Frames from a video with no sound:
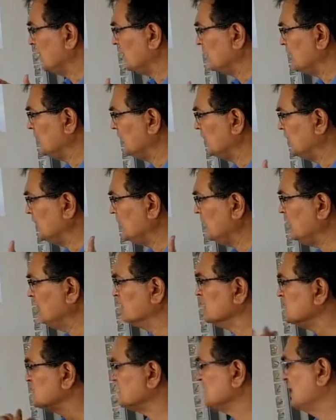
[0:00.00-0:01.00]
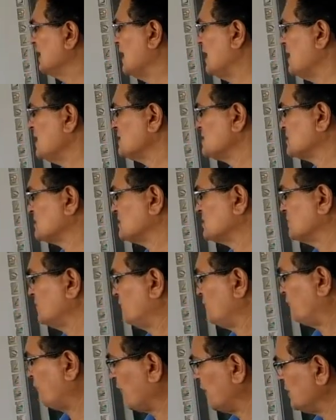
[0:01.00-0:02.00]
He delivers the
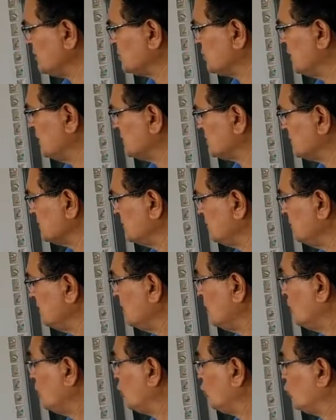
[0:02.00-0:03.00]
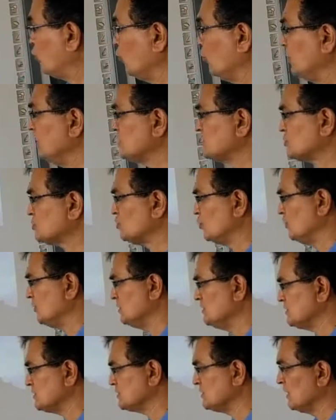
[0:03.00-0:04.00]
last French lesson to his
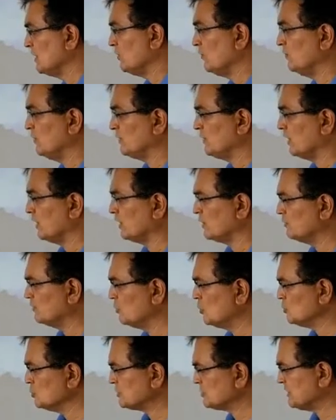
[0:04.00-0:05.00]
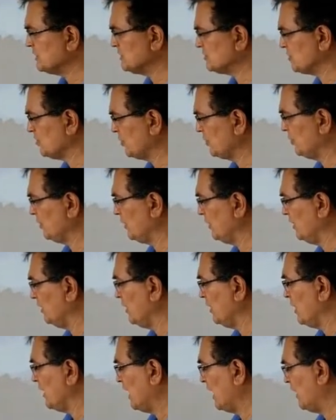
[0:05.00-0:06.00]
students with utmost
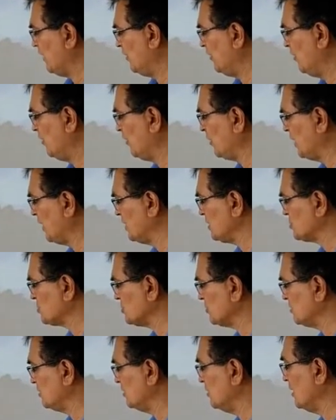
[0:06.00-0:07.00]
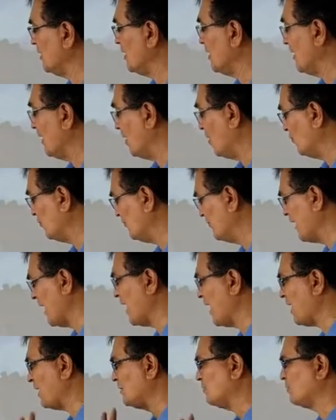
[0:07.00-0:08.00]
sincerity and dedication on
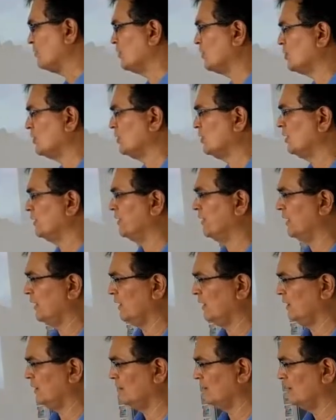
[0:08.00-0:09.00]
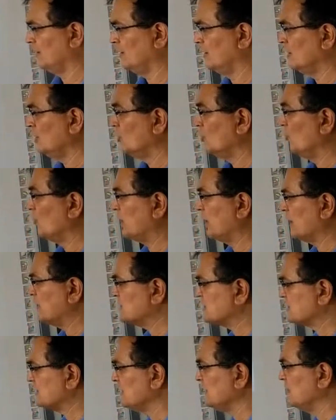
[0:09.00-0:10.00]
that particular day. We can
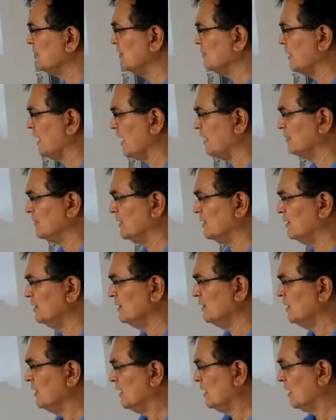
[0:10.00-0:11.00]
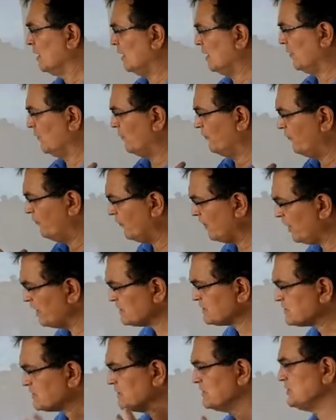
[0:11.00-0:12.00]
see Young Hamel, a
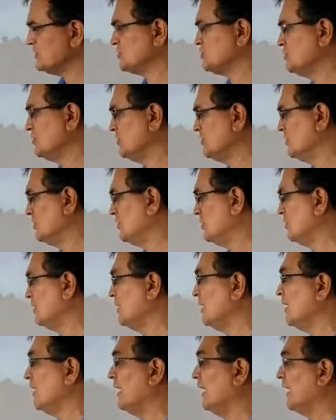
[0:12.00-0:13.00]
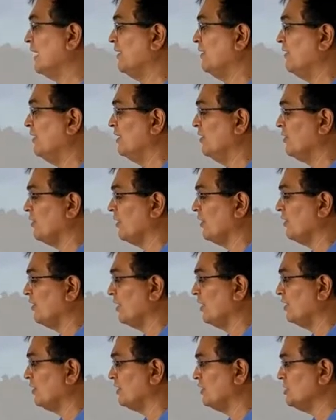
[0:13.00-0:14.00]
very sincere and
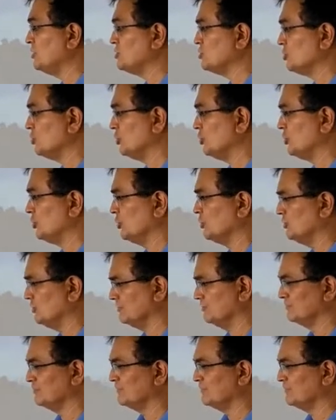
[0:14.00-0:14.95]
dedicated teacher here.